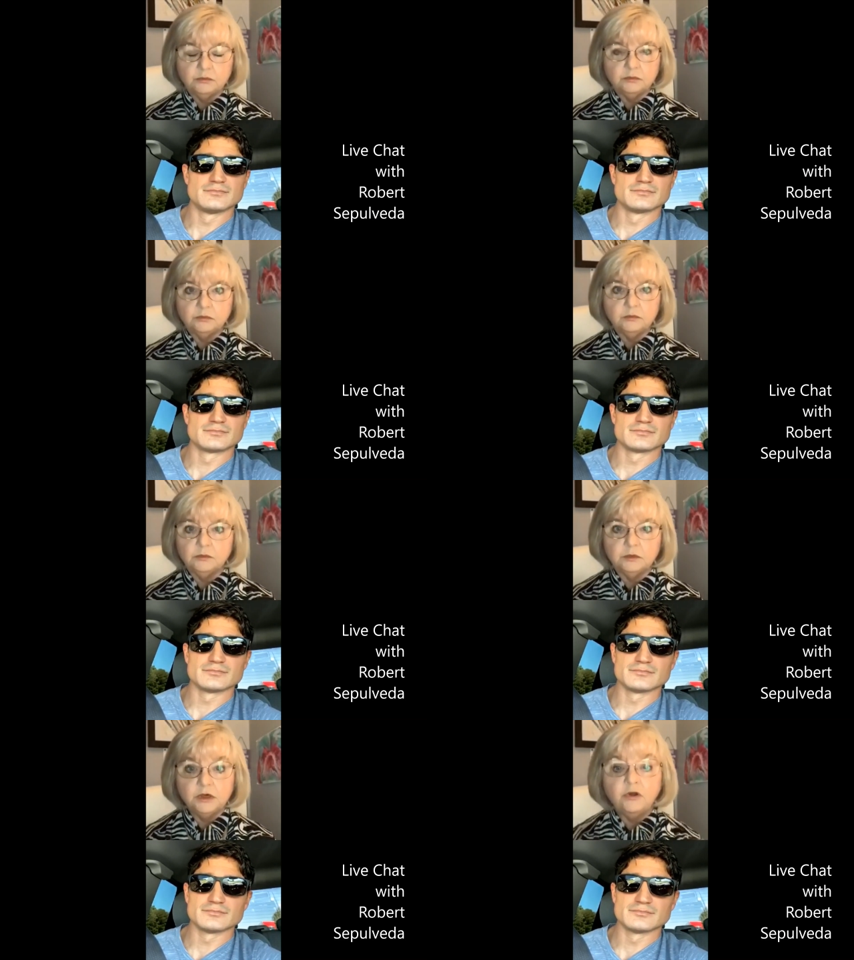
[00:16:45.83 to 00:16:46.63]
Speaker 1: They're
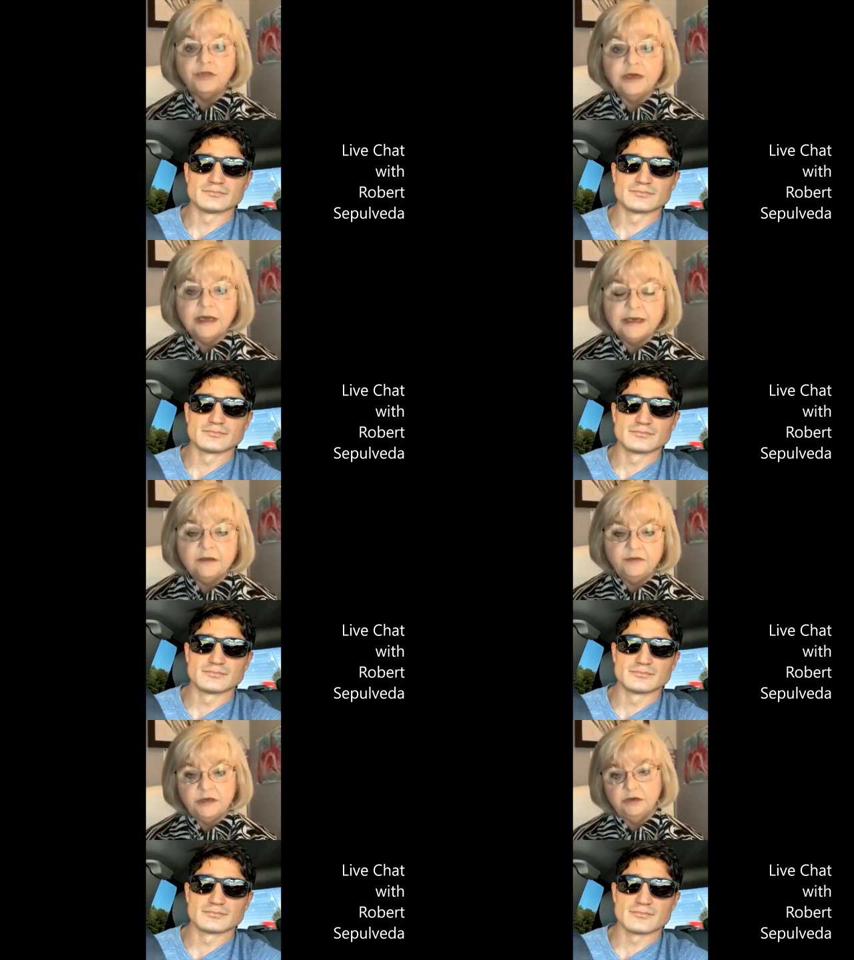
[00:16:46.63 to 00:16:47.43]
nothing like a video
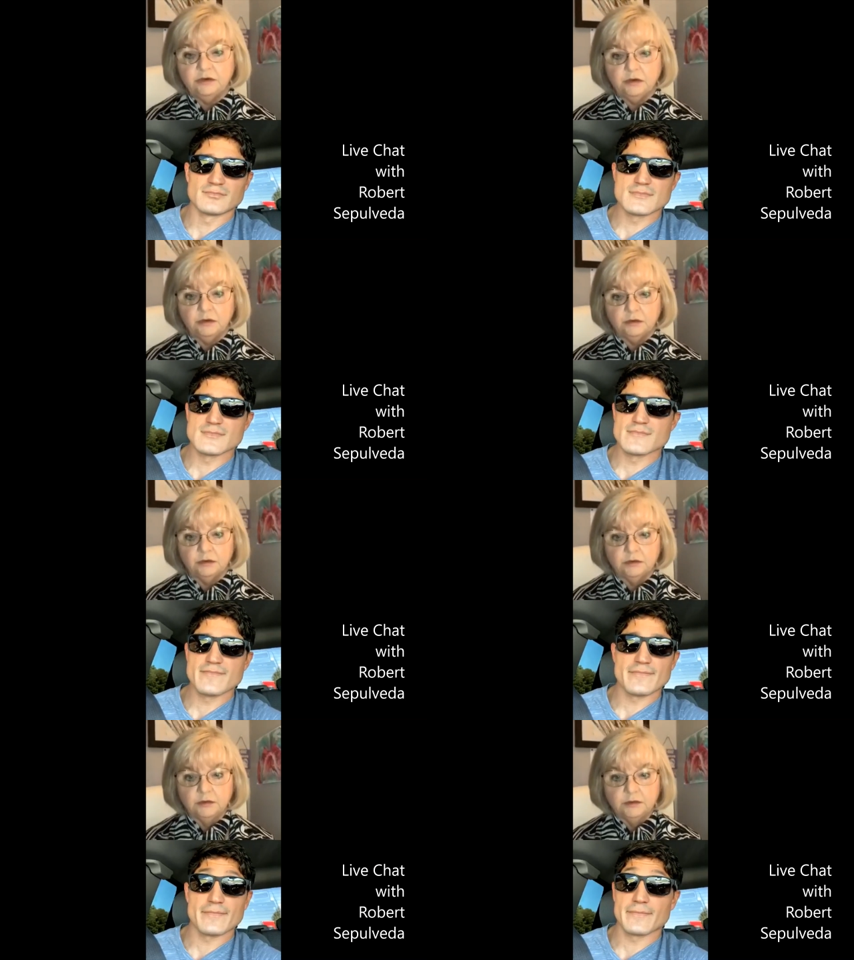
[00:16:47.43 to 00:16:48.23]
call.
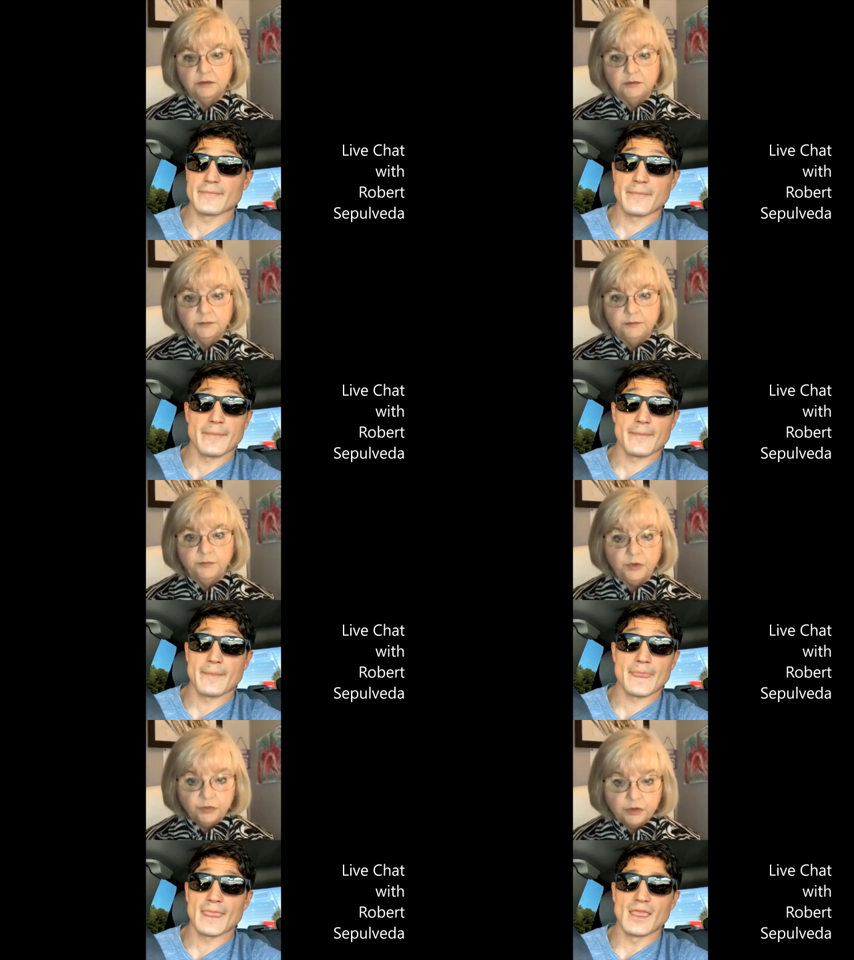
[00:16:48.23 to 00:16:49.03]
Nothing
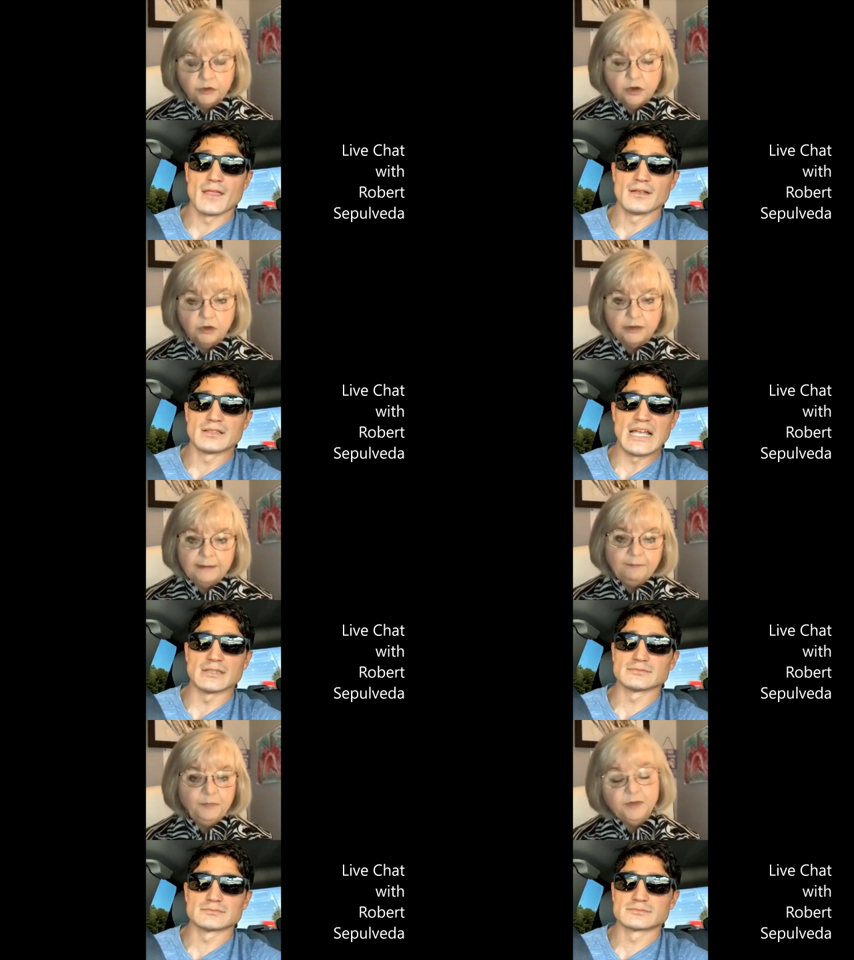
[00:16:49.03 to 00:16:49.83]
at all.
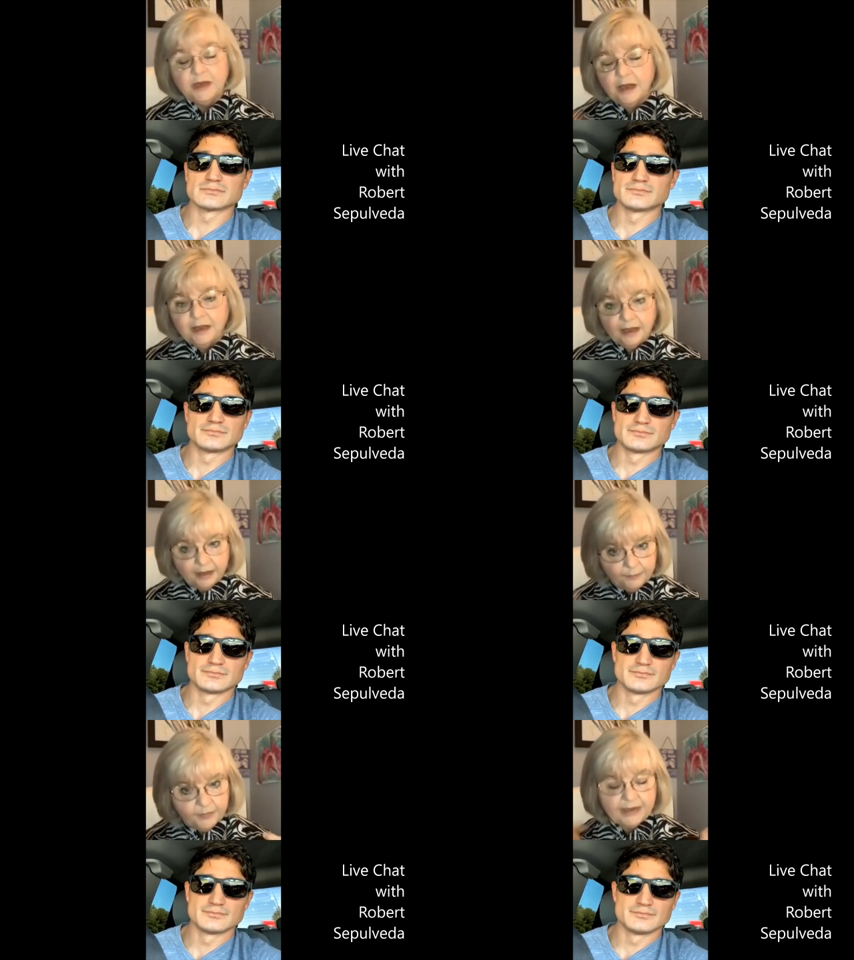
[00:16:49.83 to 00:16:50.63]

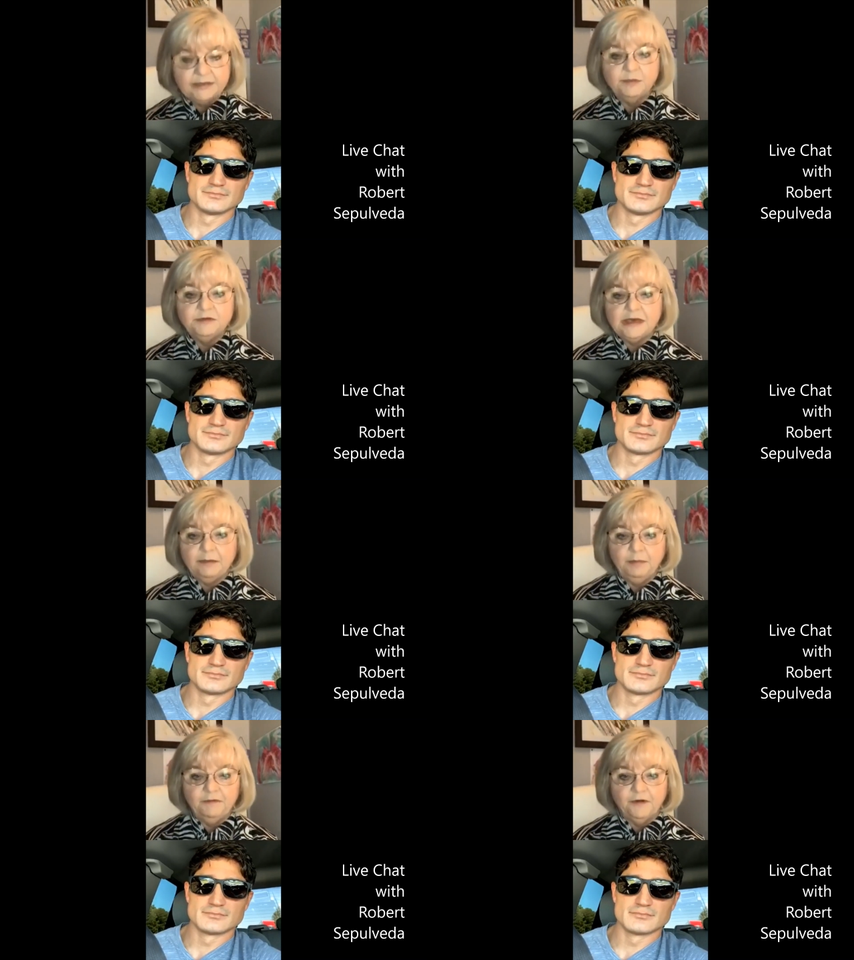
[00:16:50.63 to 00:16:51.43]
As we've said
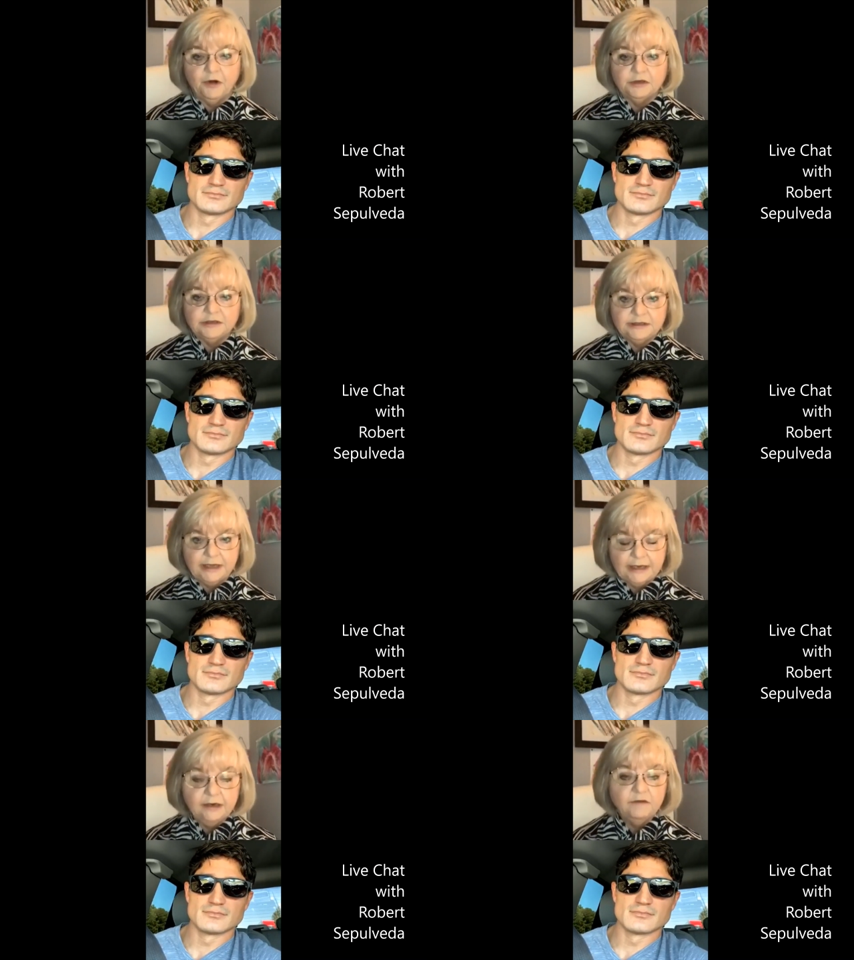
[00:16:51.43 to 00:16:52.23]
before, getting a
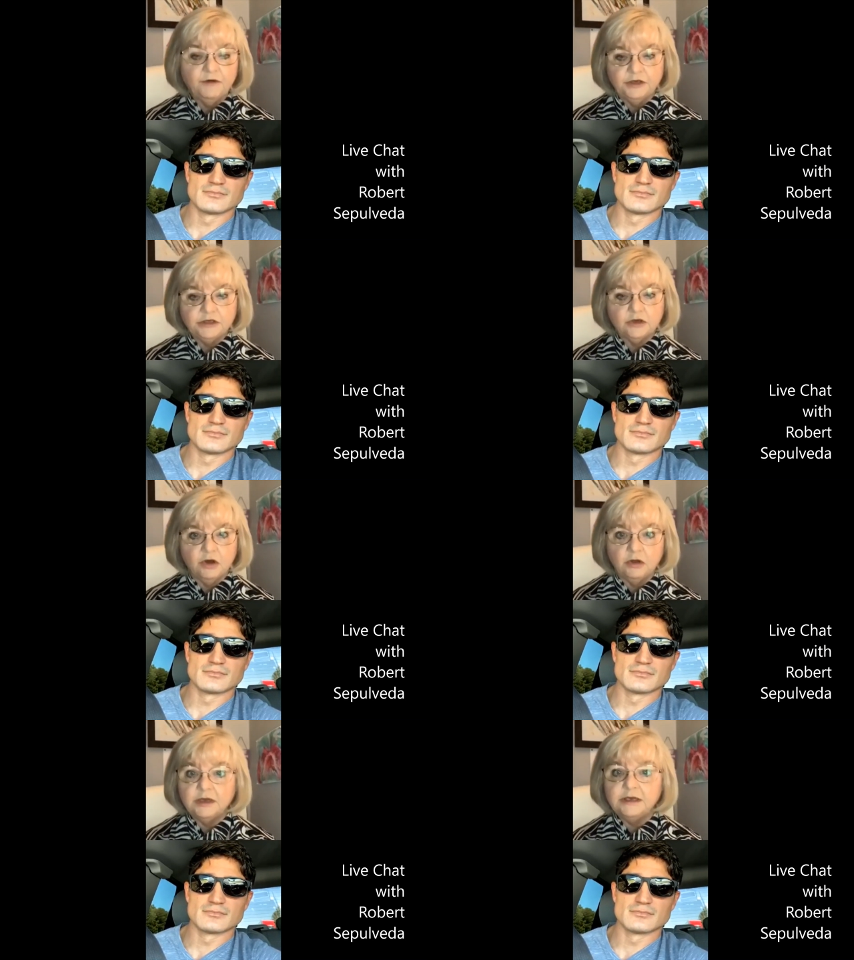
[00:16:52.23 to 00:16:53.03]
voice call
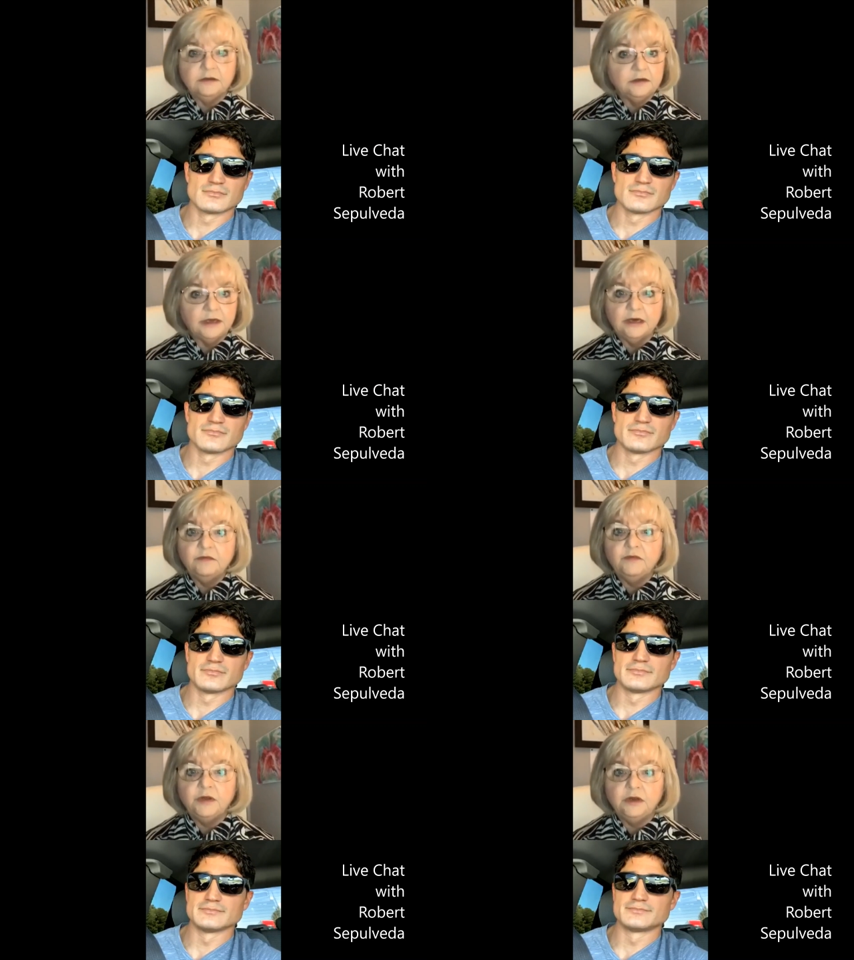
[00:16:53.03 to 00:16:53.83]
instead of a
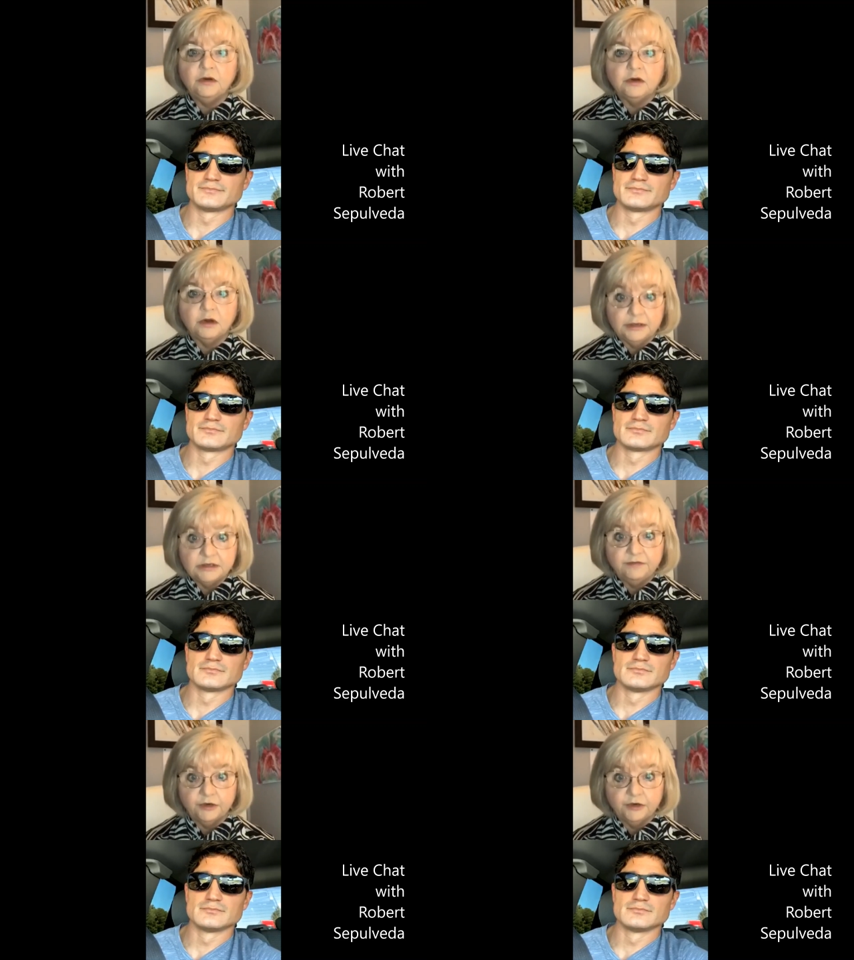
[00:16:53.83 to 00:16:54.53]
video call is fun.